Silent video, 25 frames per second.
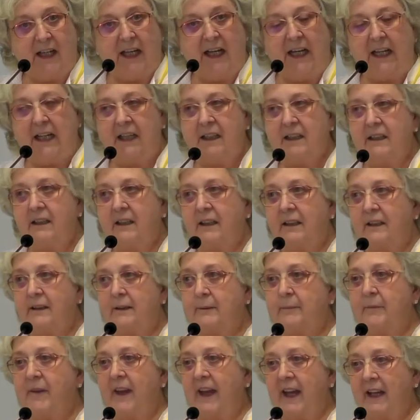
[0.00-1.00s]
And
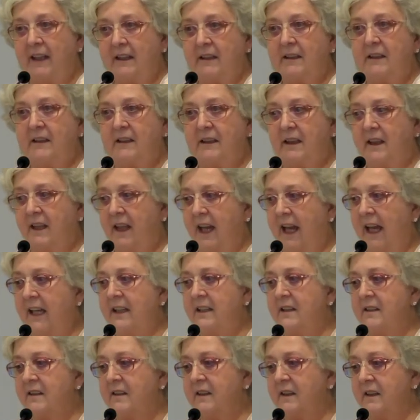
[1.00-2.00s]
that
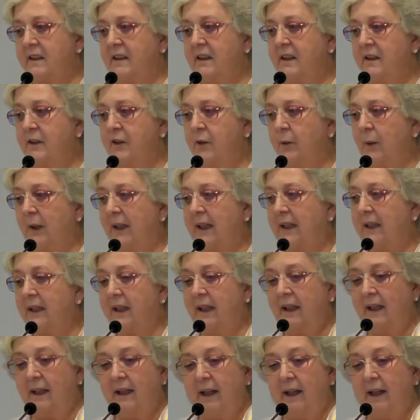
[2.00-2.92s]
is continuing.